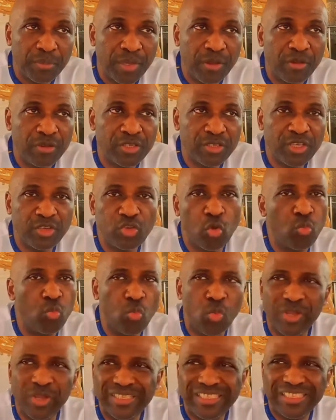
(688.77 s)
because they
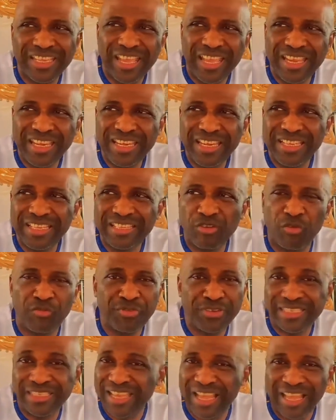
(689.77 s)
don't want any
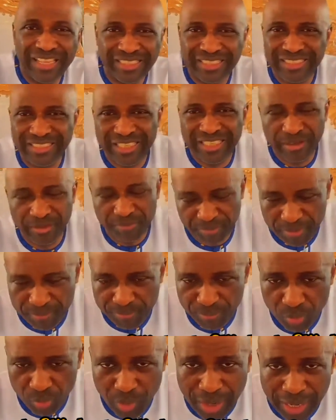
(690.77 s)
of his hand. Their
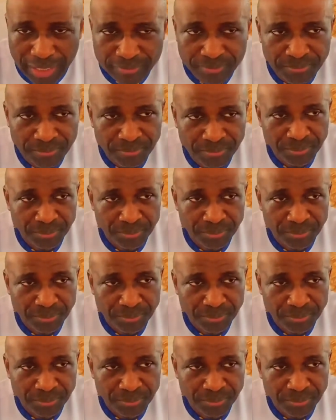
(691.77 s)
people are